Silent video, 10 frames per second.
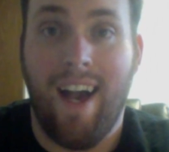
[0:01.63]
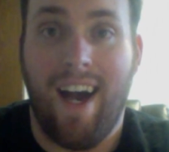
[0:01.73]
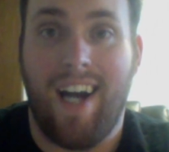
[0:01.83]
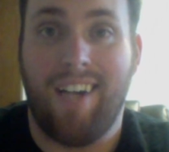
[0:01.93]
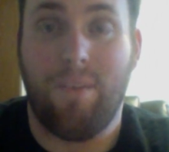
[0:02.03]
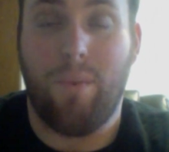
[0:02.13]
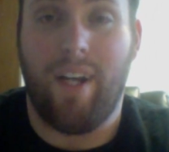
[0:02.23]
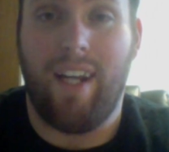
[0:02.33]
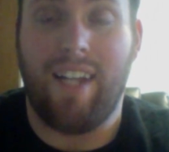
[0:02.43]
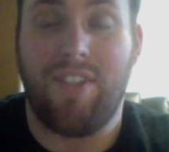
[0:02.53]
Hi
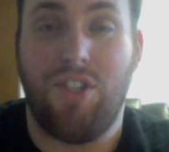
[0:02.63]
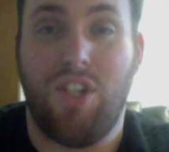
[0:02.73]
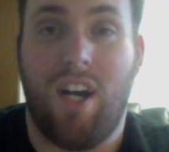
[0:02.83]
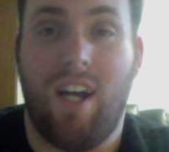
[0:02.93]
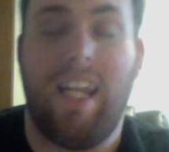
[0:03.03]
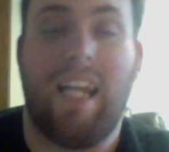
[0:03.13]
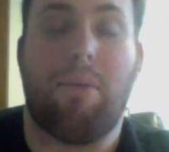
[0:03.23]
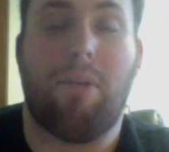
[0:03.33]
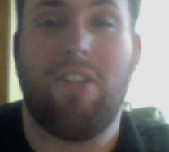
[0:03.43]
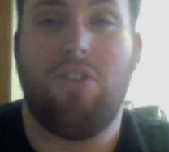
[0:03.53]
everyone, it's John, and
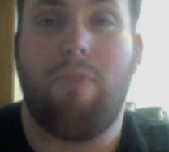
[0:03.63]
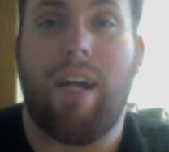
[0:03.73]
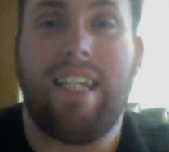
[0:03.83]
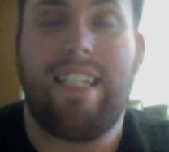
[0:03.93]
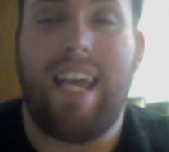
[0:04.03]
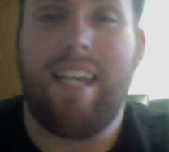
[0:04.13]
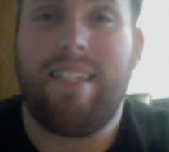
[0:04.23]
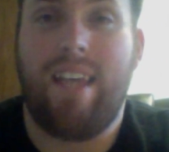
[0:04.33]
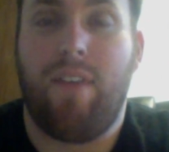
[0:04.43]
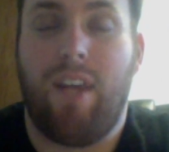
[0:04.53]
I want to do my day
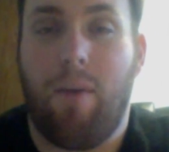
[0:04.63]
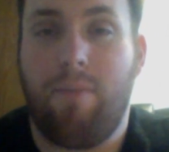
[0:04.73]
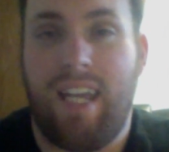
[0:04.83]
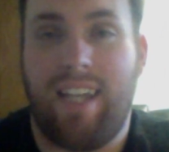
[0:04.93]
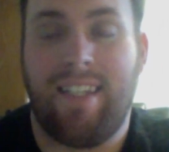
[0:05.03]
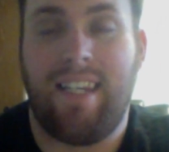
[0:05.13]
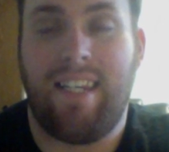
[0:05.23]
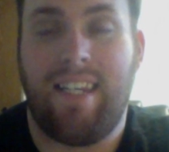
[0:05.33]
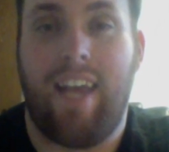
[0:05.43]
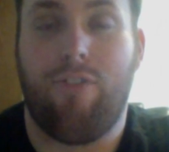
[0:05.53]
7 update
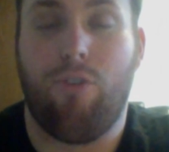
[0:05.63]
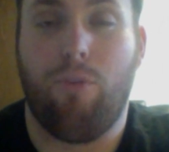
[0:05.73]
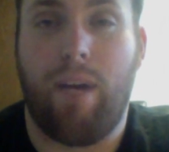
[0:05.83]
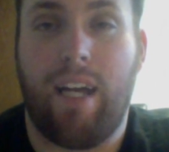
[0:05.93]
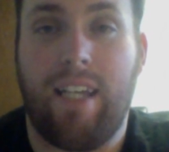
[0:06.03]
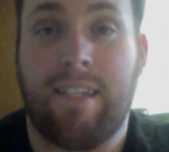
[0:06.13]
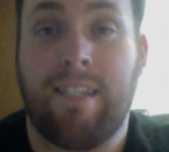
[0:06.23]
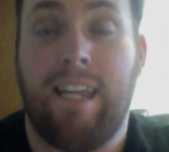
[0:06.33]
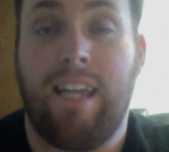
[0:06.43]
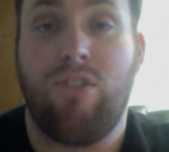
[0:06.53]
today for my
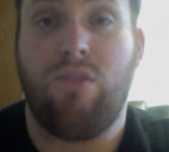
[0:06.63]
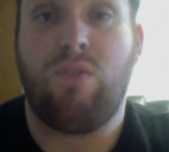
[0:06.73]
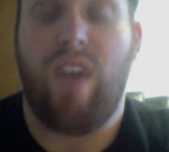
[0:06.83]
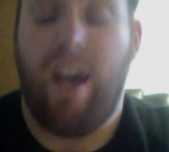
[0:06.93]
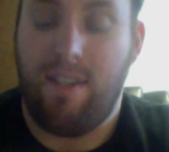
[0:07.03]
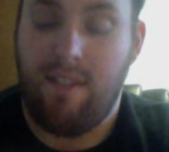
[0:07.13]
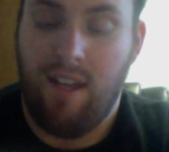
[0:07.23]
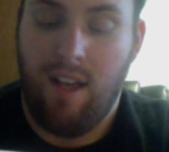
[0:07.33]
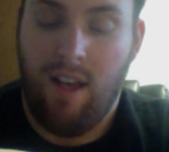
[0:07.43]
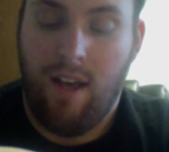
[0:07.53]
60-day juice fast.
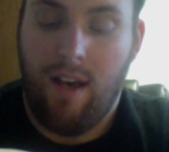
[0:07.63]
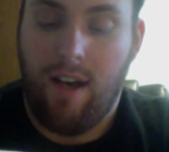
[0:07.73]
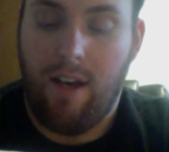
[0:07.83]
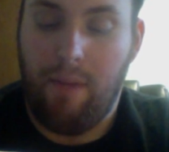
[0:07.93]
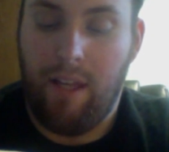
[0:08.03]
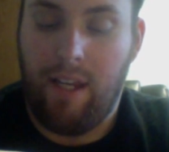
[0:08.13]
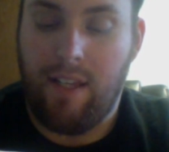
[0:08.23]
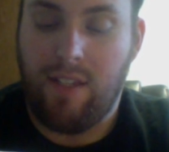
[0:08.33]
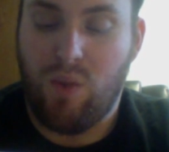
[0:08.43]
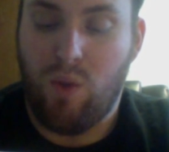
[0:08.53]
It
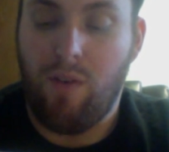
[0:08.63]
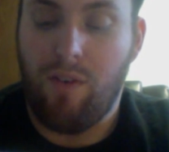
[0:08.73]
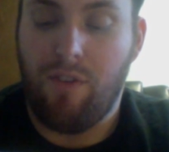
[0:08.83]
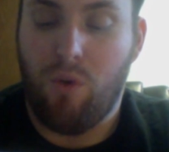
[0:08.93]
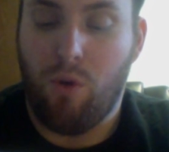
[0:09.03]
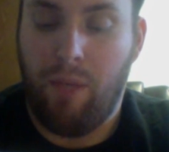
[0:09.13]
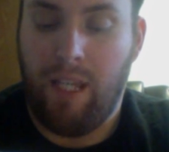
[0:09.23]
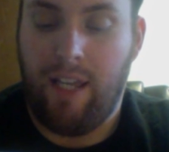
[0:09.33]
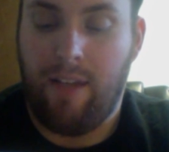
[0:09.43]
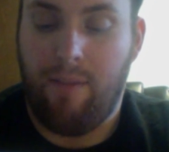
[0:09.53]
is 12:04
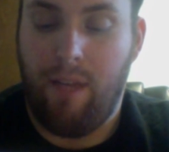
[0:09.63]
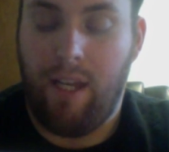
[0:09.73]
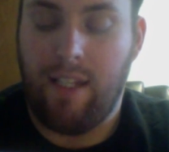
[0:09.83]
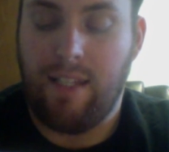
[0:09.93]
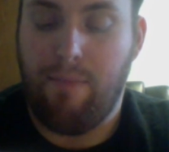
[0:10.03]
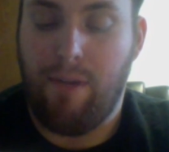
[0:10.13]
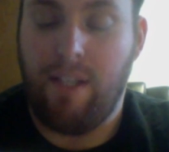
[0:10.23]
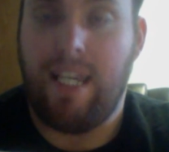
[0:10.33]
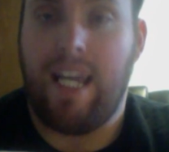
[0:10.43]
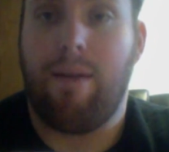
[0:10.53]
p.m. and it's
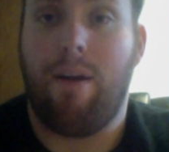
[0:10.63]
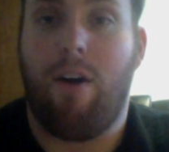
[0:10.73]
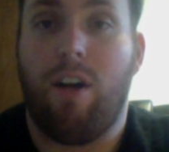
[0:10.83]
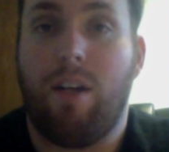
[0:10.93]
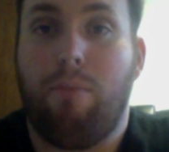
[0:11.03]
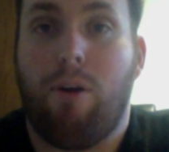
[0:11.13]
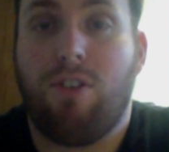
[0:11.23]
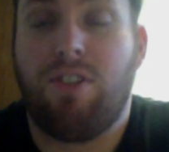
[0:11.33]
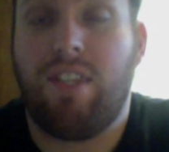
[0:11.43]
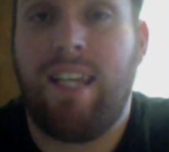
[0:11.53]
Monday on
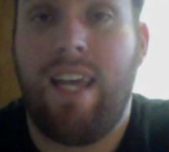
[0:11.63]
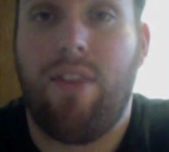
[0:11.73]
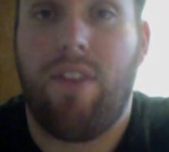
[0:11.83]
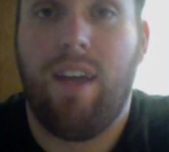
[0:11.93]
March the 10th.